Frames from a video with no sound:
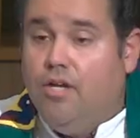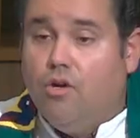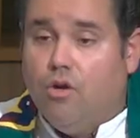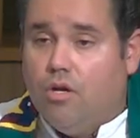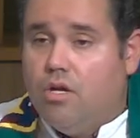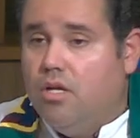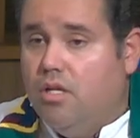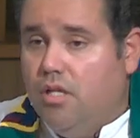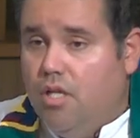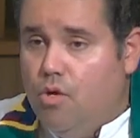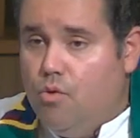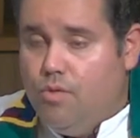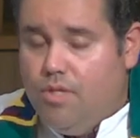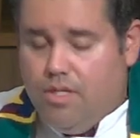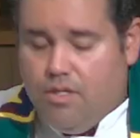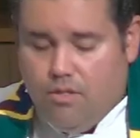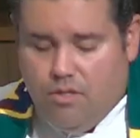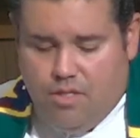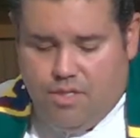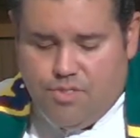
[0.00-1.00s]

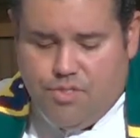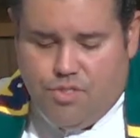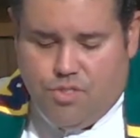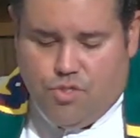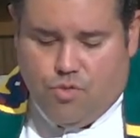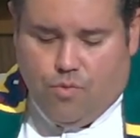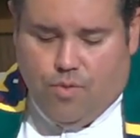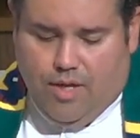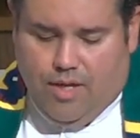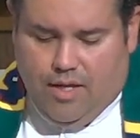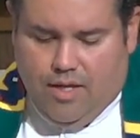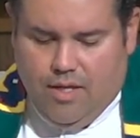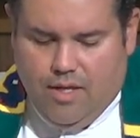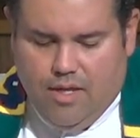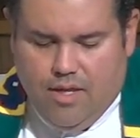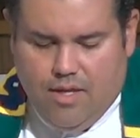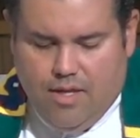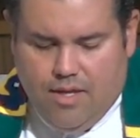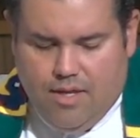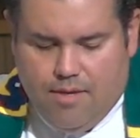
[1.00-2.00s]
colonial history,
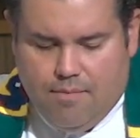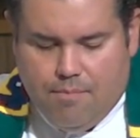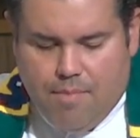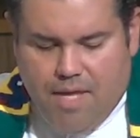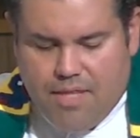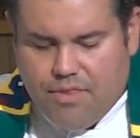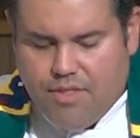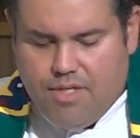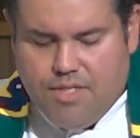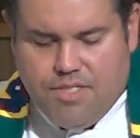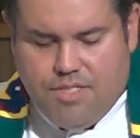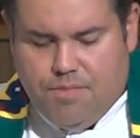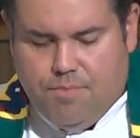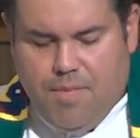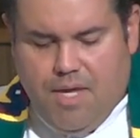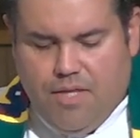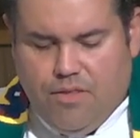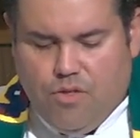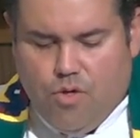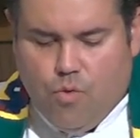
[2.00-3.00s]
Methodists
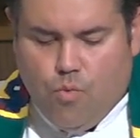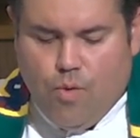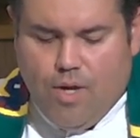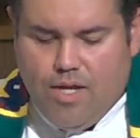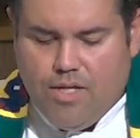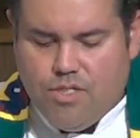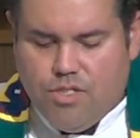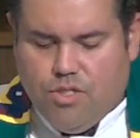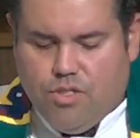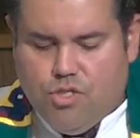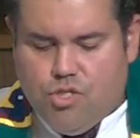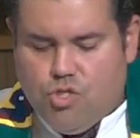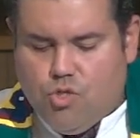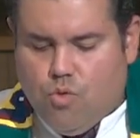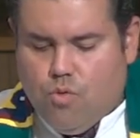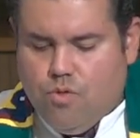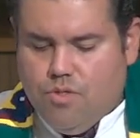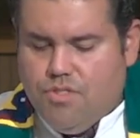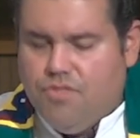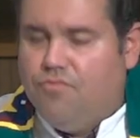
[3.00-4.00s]
made their way to the
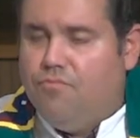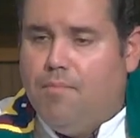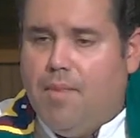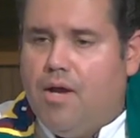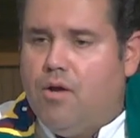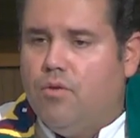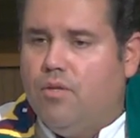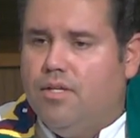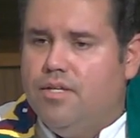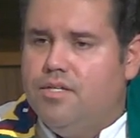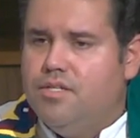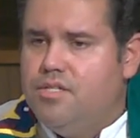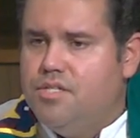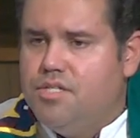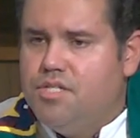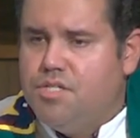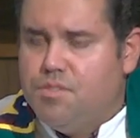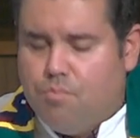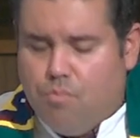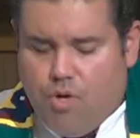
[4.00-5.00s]
shores of Maryland to
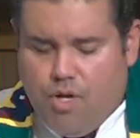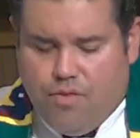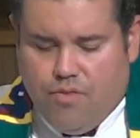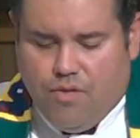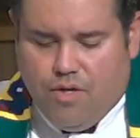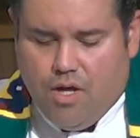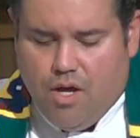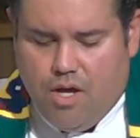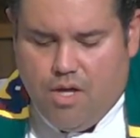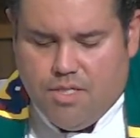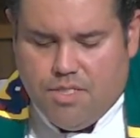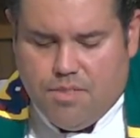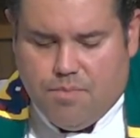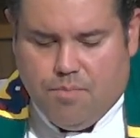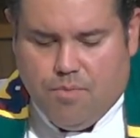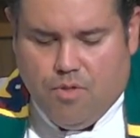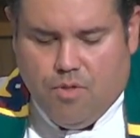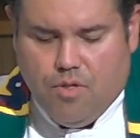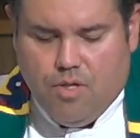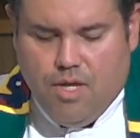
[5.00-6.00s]
spread the
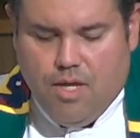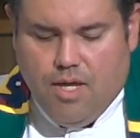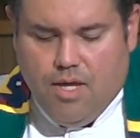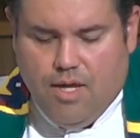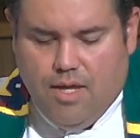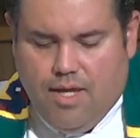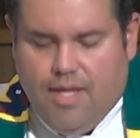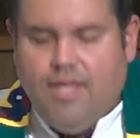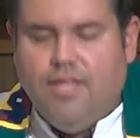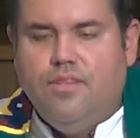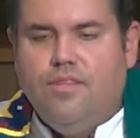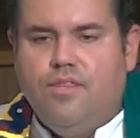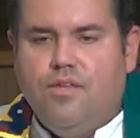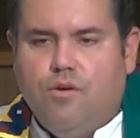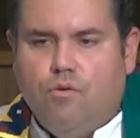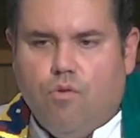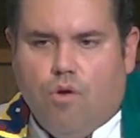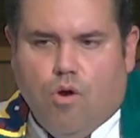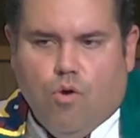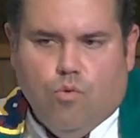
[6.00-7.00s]
gospel in
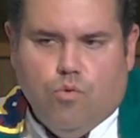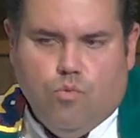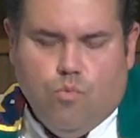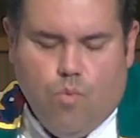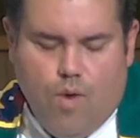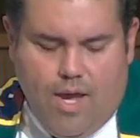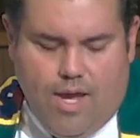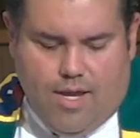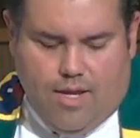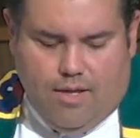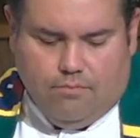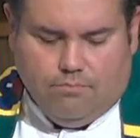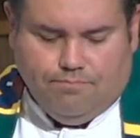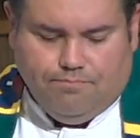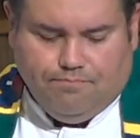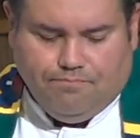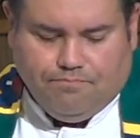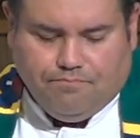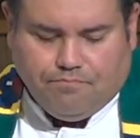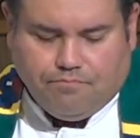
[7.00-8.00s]
their own way.
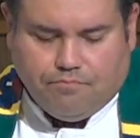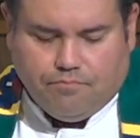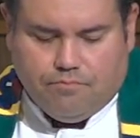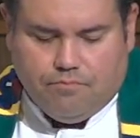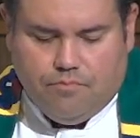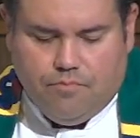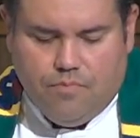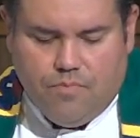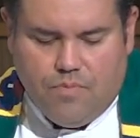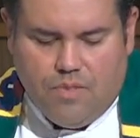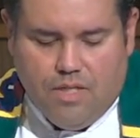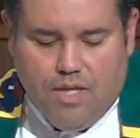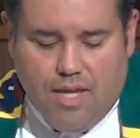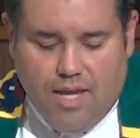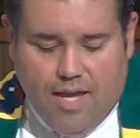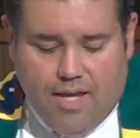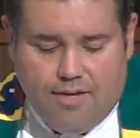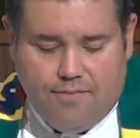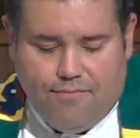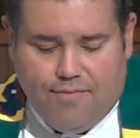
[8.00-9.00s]

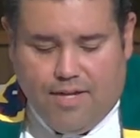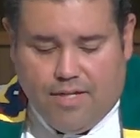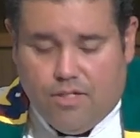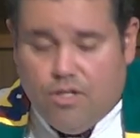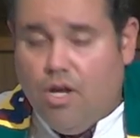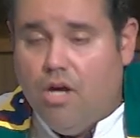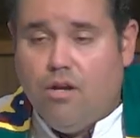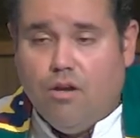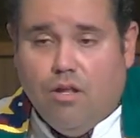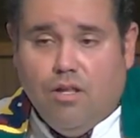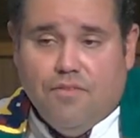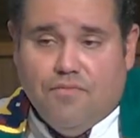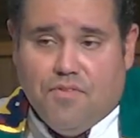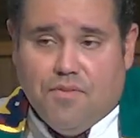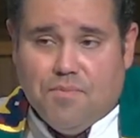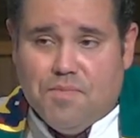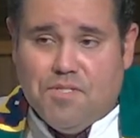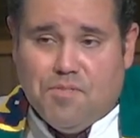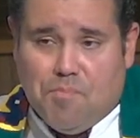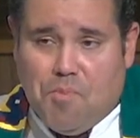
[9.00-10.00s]
And in fact, not all of them
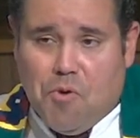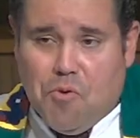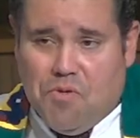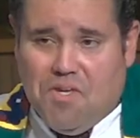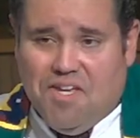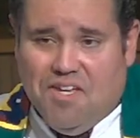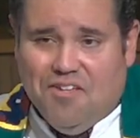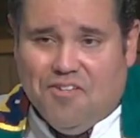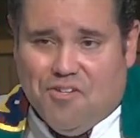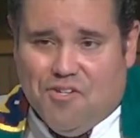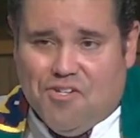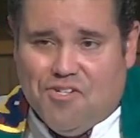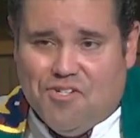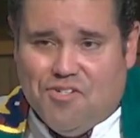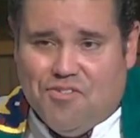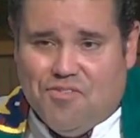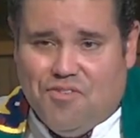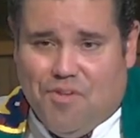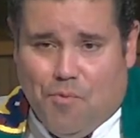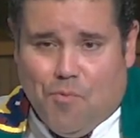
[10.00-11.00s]
spoke
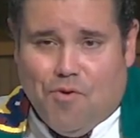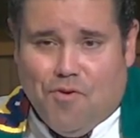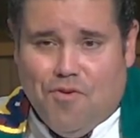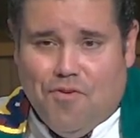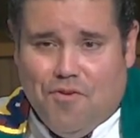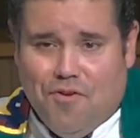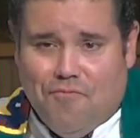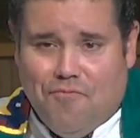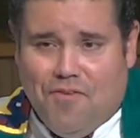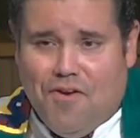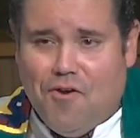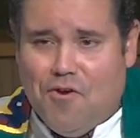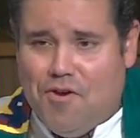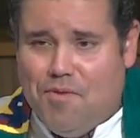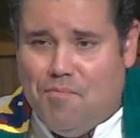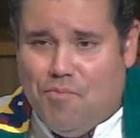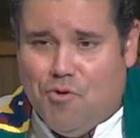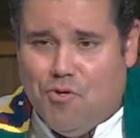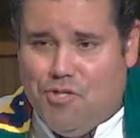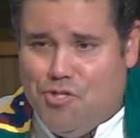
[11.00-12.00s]
English. There were a, a fair
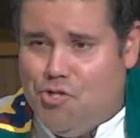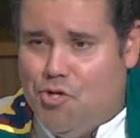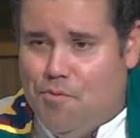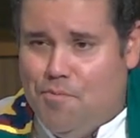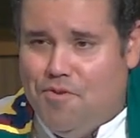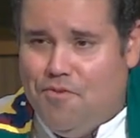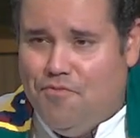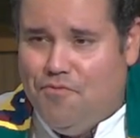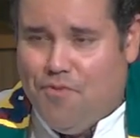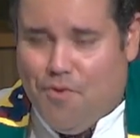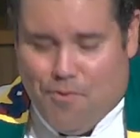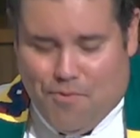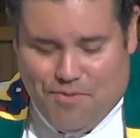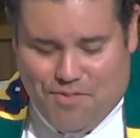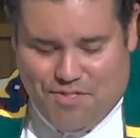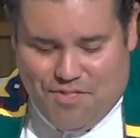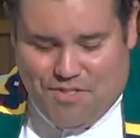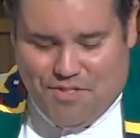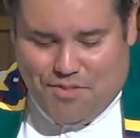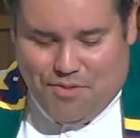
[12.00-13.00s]
number of German
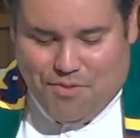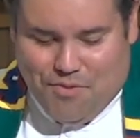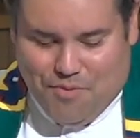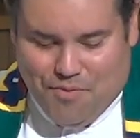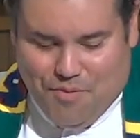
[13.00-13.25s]
folks, too.